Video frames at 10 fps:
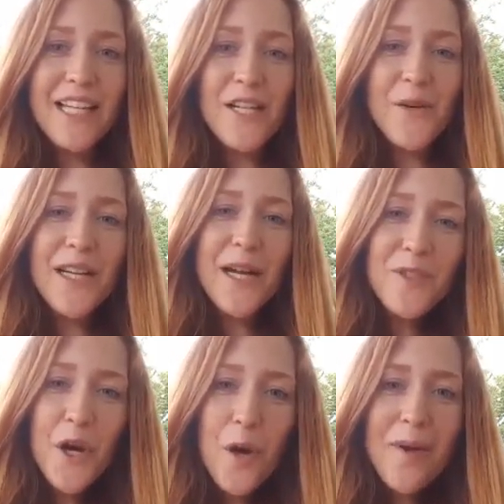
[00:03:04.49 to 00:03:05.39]
He comes
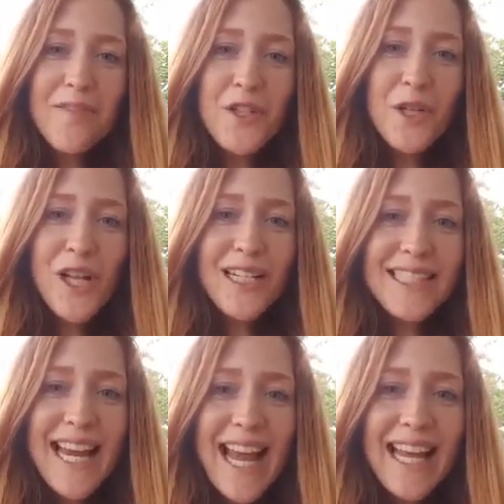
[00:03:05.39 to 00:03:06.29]
home after a long
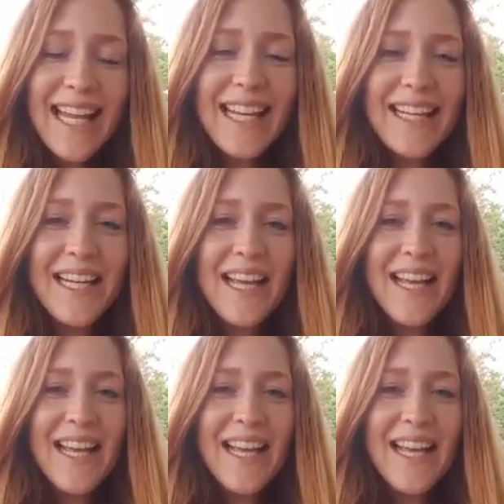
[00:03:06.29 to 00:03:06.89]
day and,